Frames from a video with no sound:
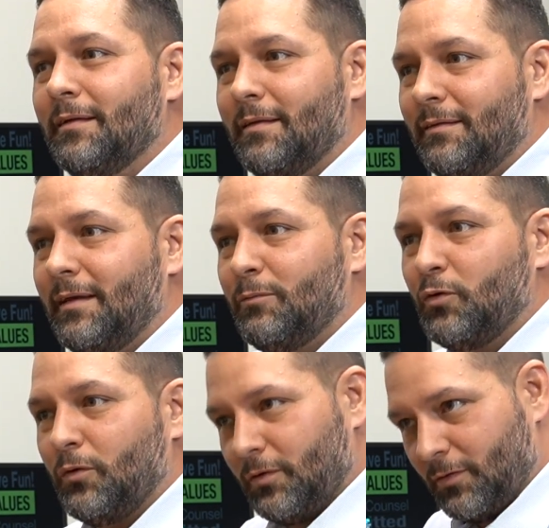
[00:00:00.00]
to the same
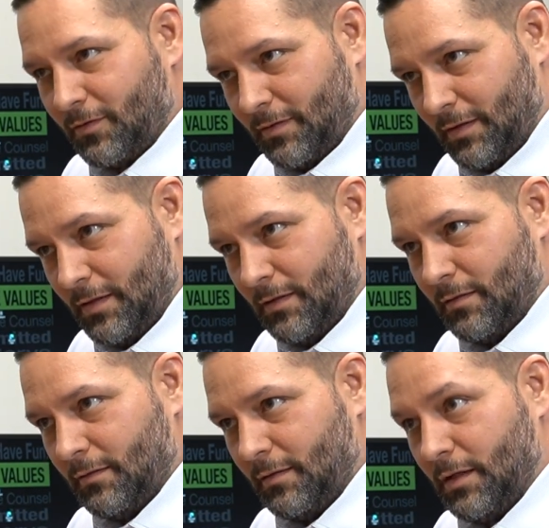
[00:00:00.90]
realtors
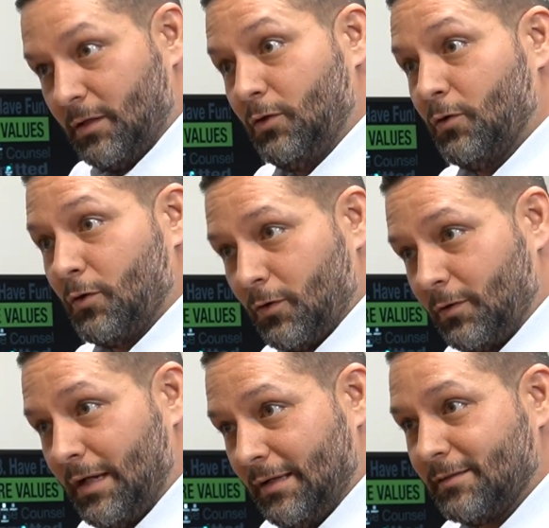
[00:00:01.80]
in
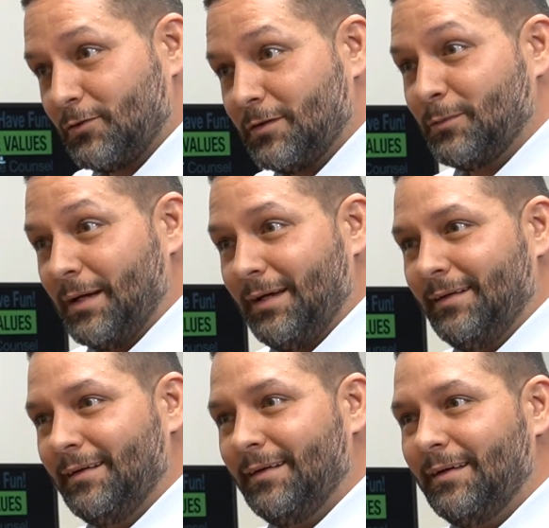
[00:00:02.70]
your cancerous
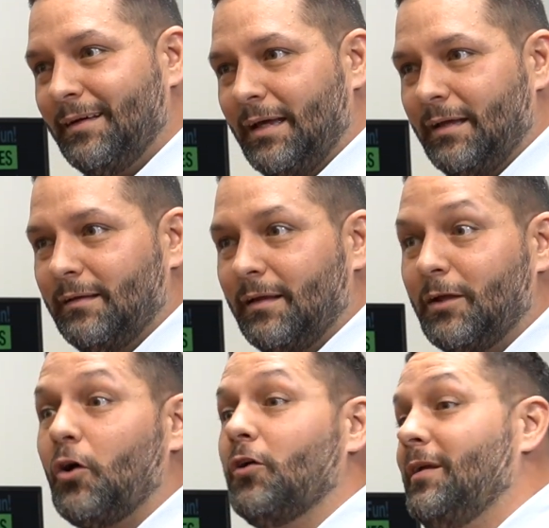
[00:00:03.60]
way and
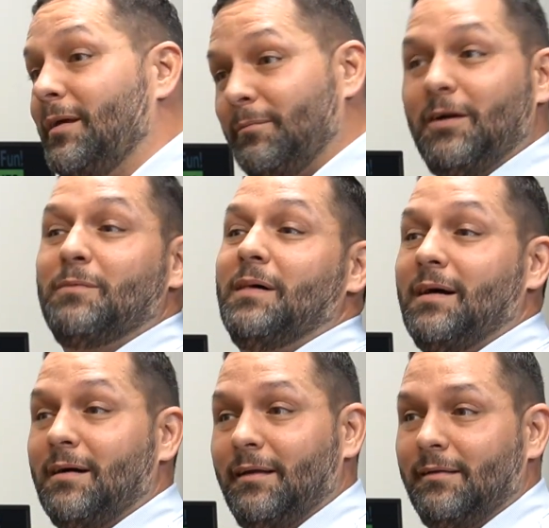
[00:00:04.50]
let our team come
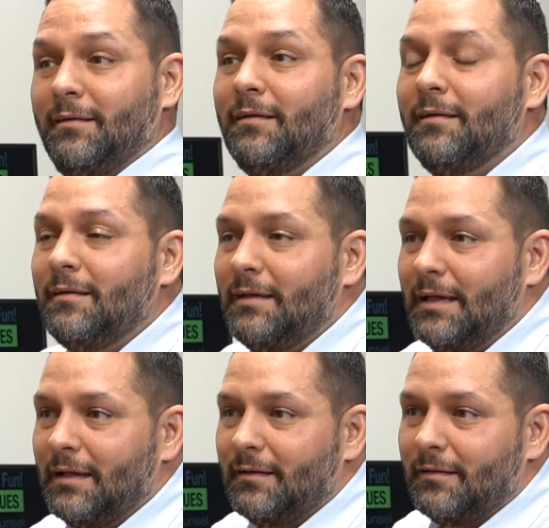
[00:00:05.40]
behind
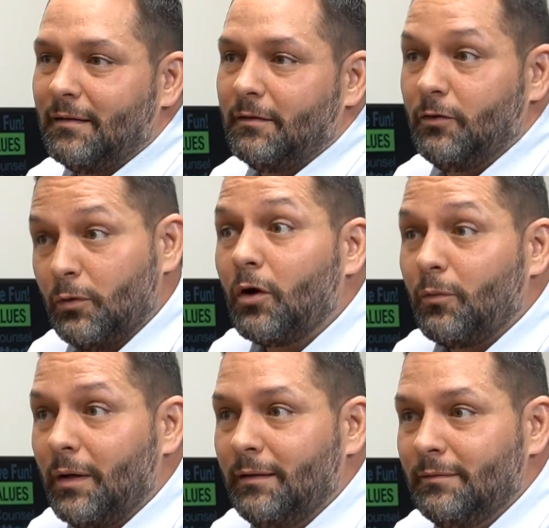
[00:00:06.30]
and do it
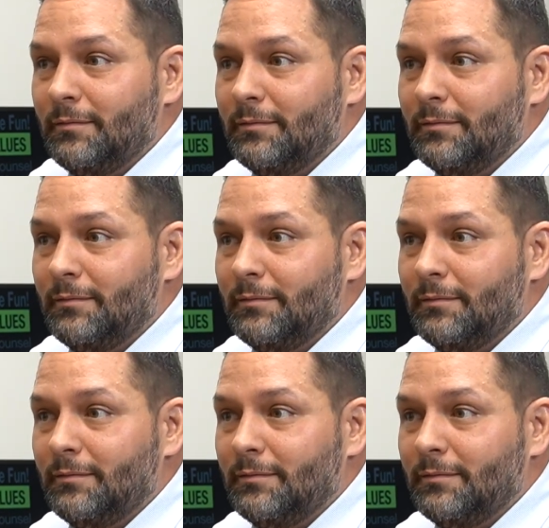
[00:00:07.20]
our way,